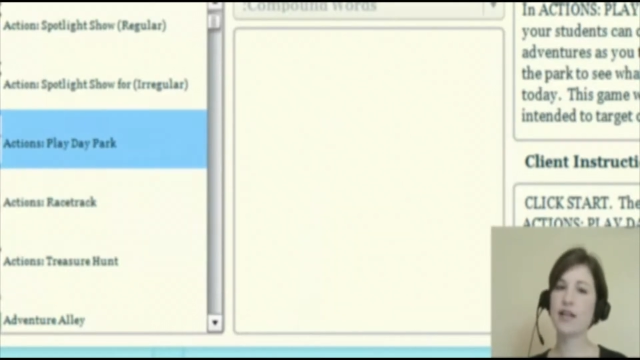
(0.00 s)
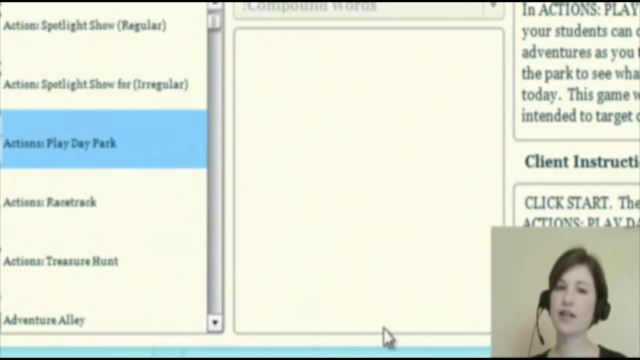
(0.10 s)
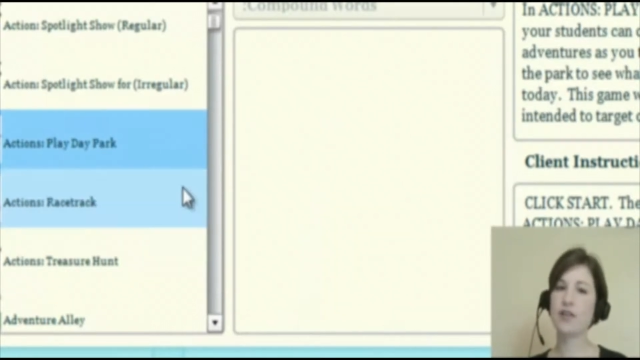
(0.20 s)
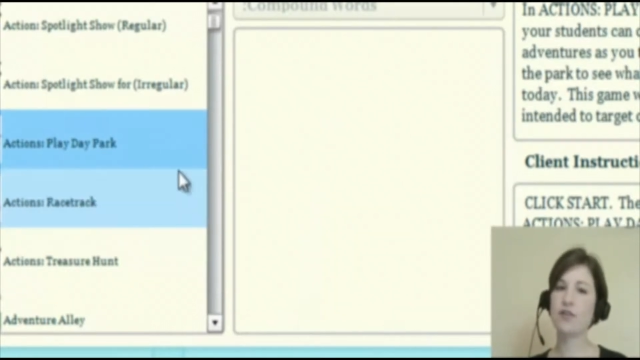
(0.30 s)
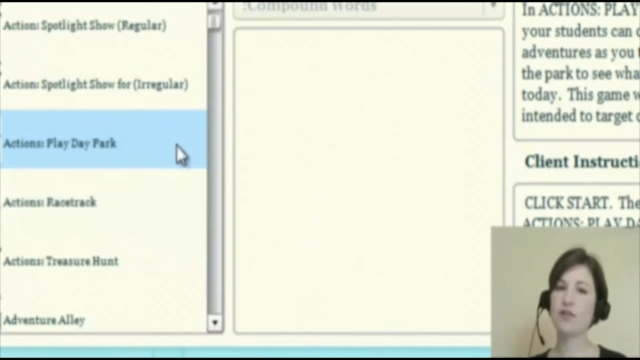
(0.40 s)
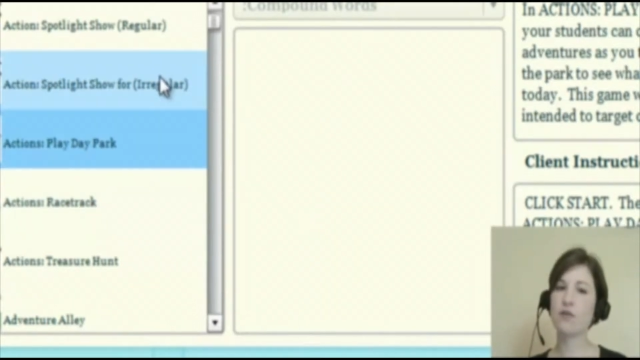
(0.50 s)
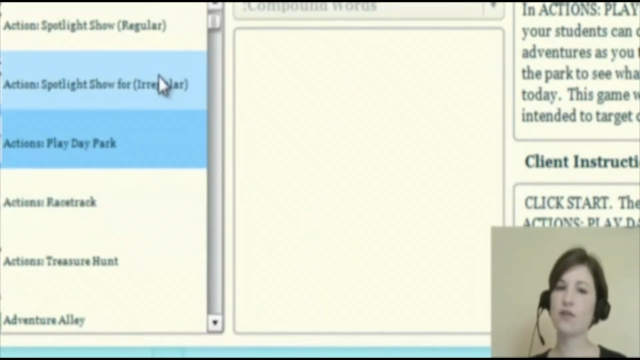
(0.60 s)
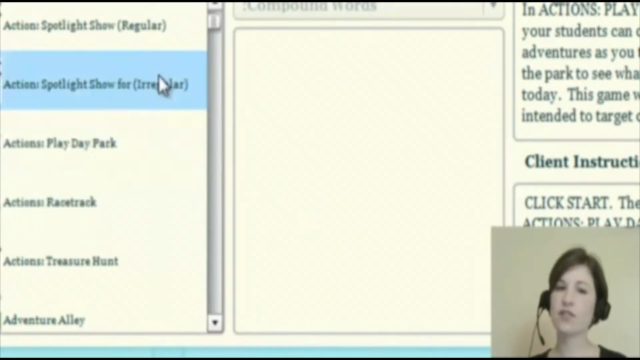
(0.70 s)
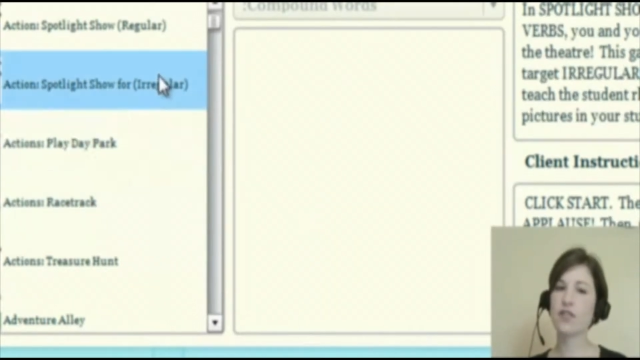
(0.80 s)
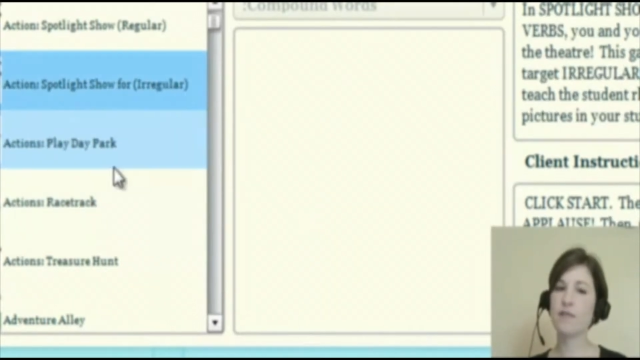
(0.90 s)
You notice that
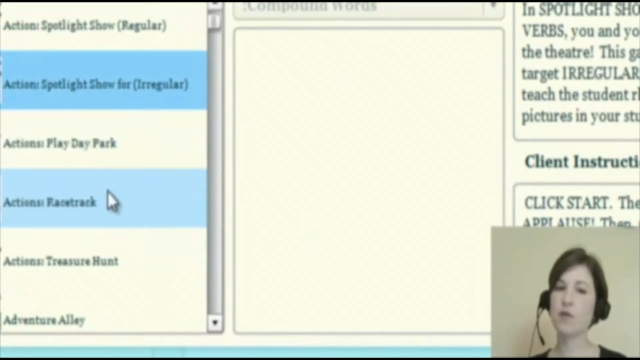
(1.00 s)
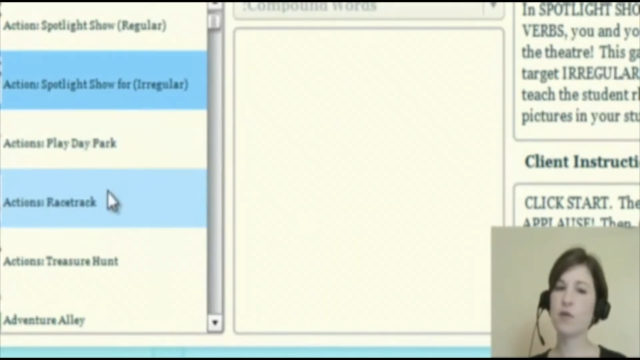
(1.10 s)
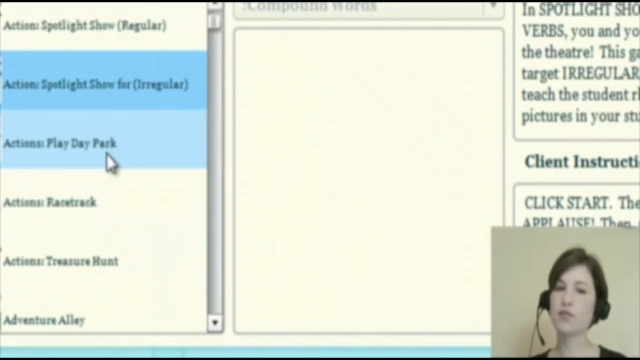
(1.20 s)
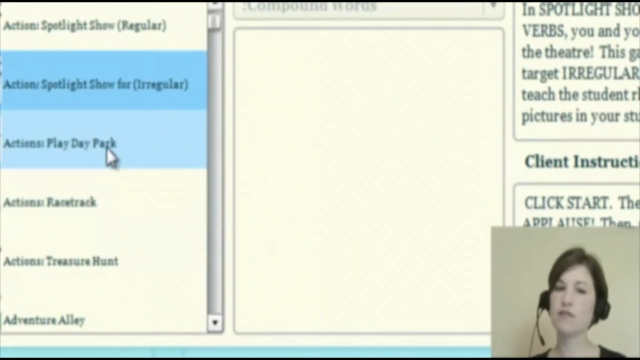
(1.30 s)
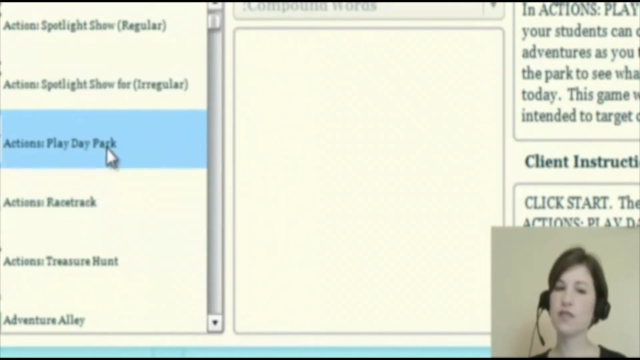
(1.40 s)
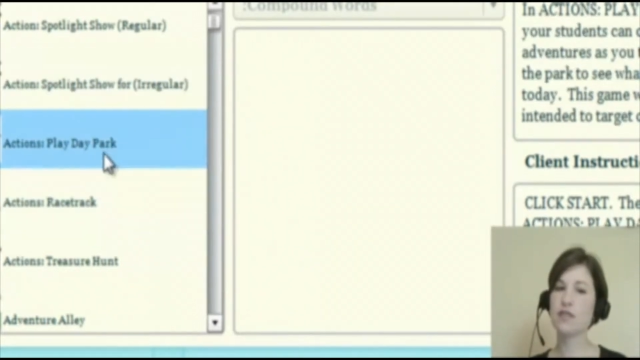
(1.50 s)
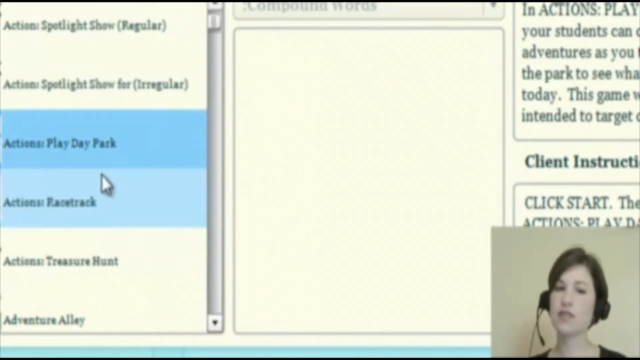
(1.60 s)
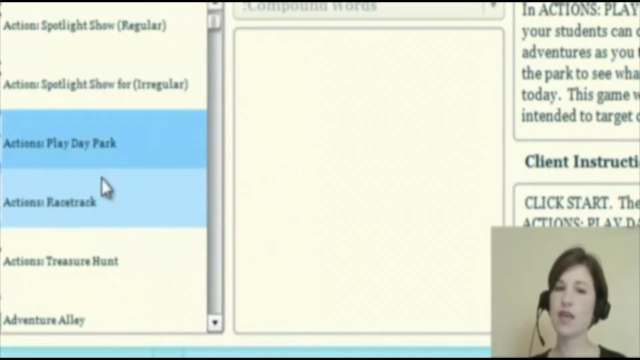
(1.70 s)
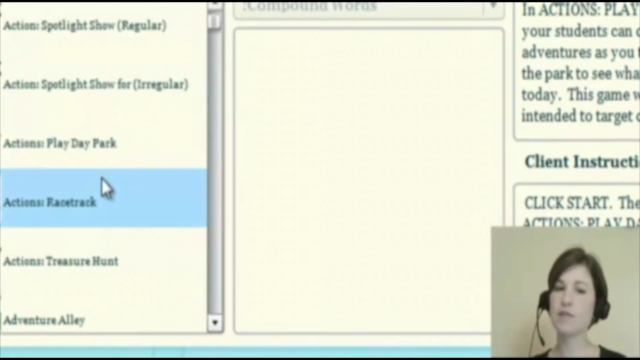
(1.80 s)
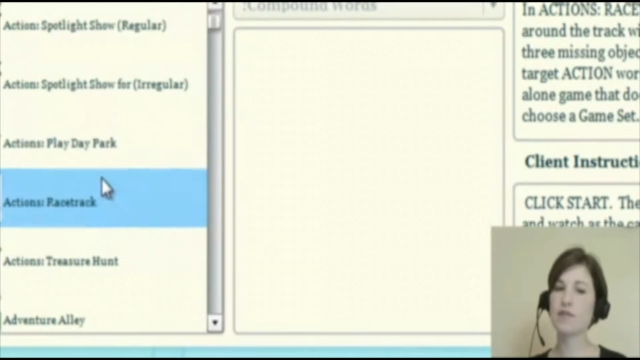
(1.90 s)
most of these
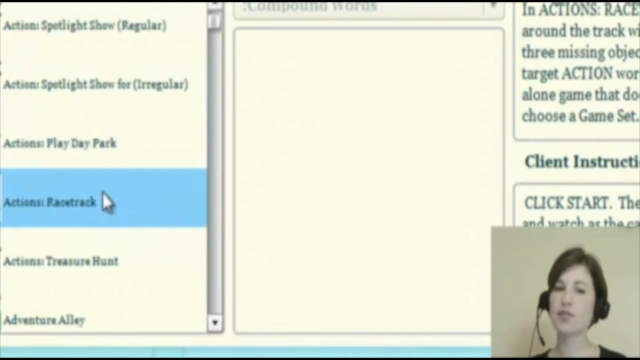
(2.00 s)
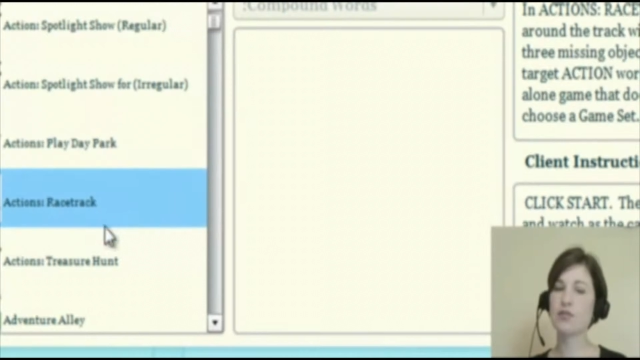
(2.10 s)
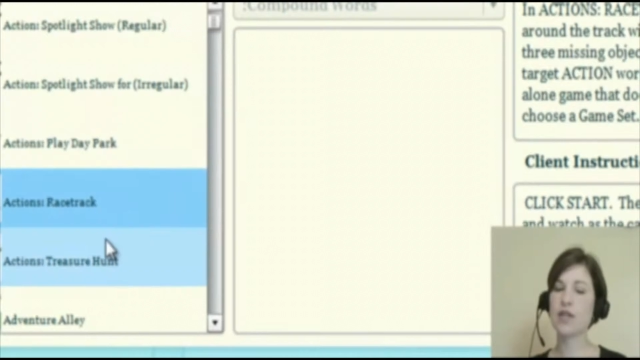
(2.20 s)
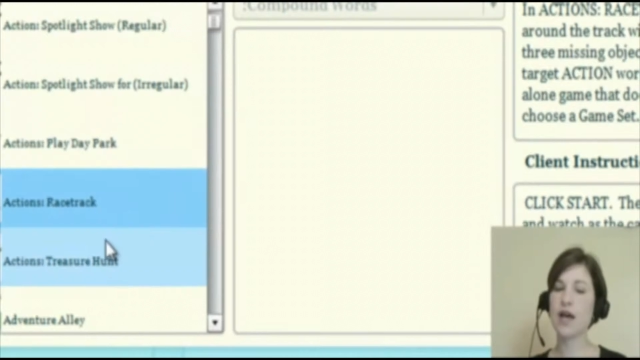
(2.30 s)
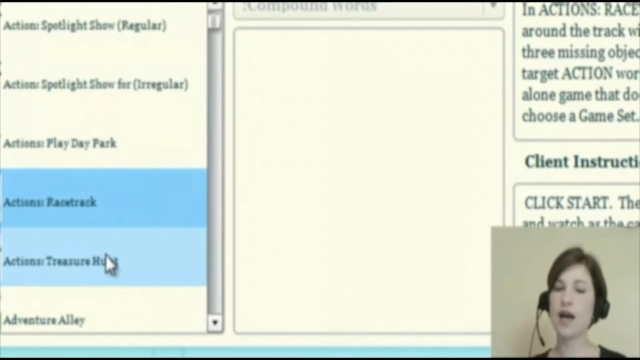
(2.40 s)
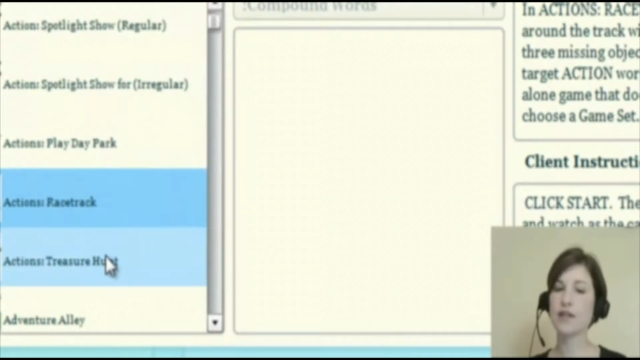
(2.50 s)
games do not.